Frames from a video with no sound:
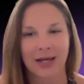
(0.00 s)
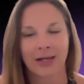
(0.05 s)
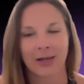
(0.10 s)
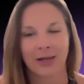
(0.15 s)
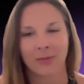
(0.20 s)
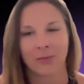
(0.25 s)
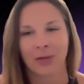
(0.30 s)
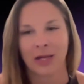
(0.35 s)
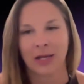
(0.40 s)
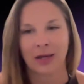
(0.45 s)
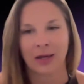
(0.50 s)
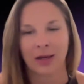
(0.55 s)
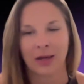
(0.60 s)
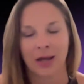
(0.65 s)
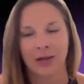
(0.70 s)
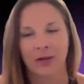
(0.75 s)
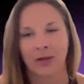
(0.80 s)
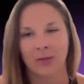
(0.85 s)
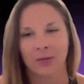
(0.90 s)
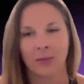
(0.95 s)
that kind of
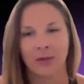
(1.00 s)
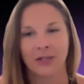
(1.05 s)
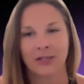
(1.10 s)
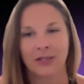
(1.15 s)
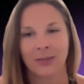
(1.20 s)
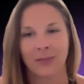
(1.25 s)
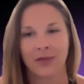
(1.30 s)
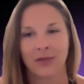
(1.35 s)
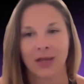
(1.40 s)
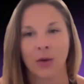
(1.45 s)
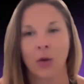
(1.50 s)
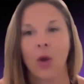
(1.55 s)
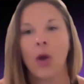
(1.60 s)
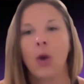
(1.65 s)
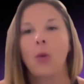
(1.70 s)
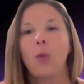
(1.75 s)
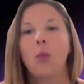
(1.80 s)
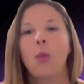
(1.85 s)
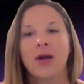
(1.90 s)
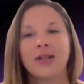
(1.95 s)
being going to be something
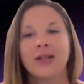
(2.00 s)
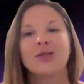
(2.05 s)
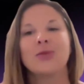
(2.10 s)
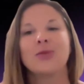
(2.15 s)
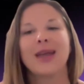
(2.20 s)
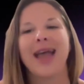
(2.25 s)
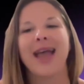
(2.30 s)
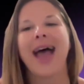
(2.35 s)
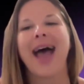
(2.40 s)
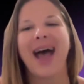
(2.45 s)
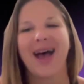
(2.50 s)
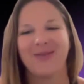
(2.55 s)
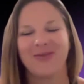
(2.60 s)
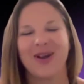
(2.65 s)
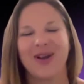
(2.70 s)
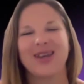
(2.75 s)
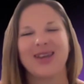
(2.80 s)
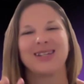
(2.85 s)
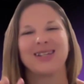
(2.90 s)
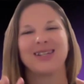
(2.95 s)
once we
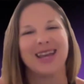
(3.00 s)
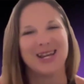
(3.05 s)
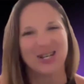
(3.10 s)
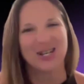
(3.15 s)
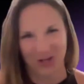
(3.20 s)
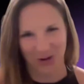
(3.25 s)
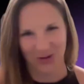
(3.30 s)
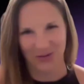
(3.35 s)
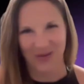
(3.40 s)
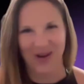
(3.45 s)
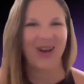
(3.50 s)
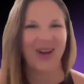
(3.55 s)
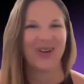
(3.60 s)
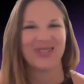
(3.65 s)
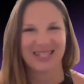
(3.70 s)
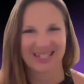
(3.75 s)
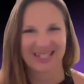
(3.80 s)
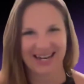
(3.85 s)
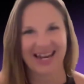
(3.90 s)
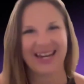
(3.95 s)
have regulation
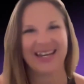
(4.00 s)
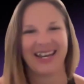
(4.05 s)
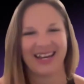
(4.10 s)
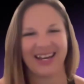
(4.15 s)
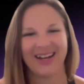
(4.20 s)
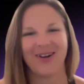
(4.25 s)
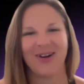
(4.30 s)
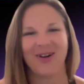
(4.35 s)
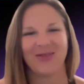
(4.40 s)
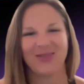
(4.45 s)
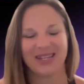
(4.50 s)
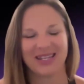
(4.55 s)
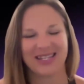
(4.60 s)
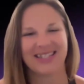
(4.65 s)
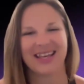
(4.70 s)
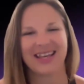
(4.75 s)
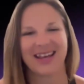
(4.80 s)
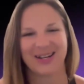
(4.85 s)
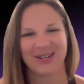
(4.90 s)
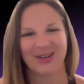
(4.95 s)
around staking?
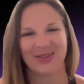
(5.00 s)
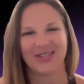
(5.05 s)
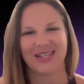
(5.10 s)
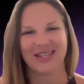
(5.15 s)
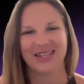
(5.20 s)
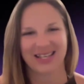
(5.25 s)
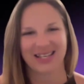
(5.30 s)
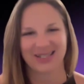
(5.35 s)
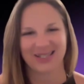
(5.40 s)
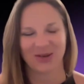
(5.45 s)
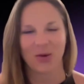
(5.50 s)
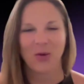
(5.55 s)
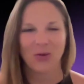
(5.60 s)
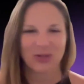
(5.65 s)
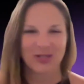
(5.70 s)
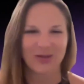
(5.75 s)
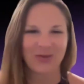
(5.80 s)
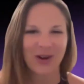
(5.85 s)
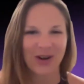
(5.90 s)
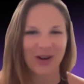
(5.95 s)
Obviously, I know that that's a
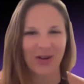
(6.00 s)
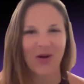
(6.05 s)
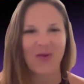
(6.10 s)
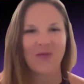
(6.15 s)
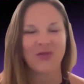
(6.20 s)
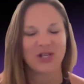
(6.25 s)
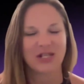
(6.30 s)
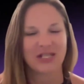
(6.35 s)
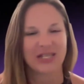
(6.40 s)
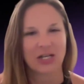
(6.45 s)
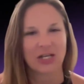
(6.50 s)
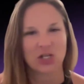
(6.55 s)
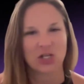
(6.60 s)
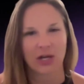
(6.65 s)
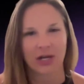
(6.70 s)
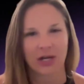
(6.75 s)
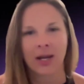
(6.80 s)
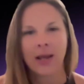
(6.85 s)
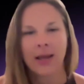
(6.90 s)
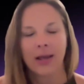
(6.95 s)
whole different
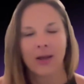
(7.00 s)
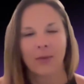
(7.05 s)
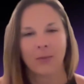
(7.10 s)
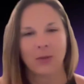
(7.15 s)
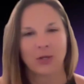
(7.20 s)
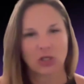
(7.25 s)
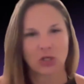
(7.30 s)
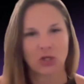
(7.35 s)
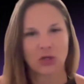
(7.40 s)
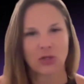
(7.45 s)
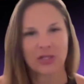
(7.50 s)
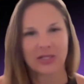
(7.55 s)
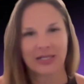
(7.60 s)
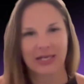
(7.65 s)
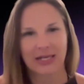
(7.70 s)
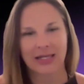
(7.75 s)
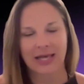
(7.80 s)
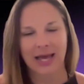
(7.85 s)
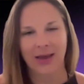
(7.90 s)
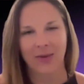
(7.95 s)
conversation, but do you
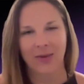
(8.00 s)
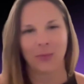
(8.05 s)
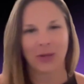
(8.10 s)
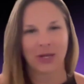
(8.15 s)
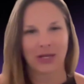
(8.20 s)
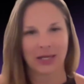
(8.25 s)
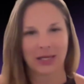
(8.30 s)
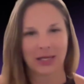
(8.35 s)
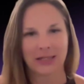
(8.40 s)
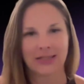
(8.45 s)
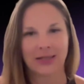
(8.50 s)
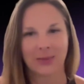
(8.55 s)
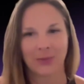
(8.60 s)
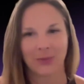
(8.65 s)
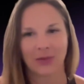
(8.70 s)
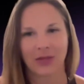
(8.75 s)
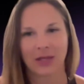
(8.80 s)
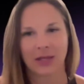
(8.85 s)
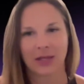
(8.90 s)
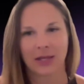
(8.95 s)
see that being
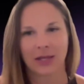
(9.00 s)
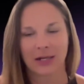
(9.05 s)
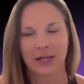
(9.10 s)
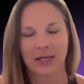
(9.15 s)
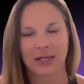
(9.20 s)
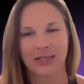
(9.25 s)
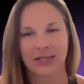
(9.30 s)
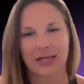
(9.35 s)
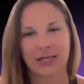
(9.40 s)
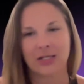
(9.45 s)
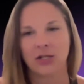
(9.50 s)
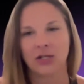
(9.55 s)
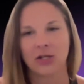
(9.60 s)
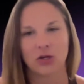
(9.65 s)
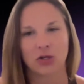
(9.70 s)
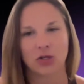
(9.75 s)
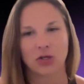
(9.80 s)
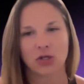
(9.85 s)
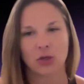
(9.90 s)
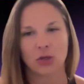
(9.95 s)
something that is
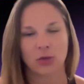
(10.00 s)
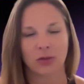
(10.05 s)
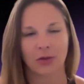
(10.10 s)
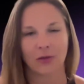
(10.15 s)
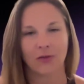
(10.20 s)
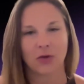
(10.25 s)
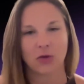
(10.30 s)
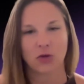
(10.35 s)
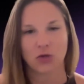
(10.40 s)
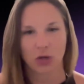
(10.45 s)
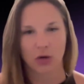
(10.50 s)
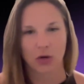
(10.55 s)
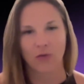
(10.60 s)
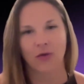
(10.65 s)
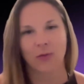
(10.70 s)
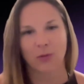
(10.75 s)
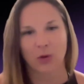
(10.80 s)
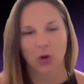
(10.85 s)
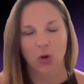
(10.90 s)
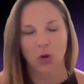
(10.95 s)
easier to do in the future
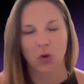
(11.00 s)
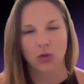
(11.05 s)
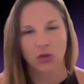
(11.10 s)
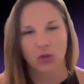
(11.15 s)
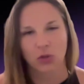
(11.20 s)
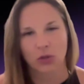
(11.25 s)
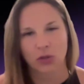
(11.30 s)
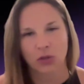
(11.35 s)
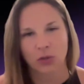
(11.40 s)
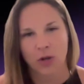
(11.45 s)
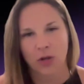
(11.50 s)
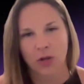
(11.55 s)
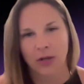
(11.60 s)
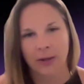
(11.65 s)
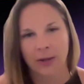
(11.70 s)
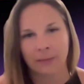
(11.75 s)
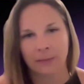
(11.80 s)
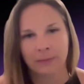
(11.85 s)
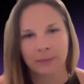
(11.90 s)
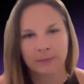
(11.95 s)
from your cold storage
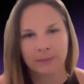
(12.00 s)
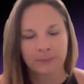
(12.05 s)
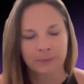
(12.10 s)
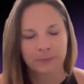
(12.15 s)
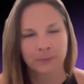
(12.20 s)
wallet?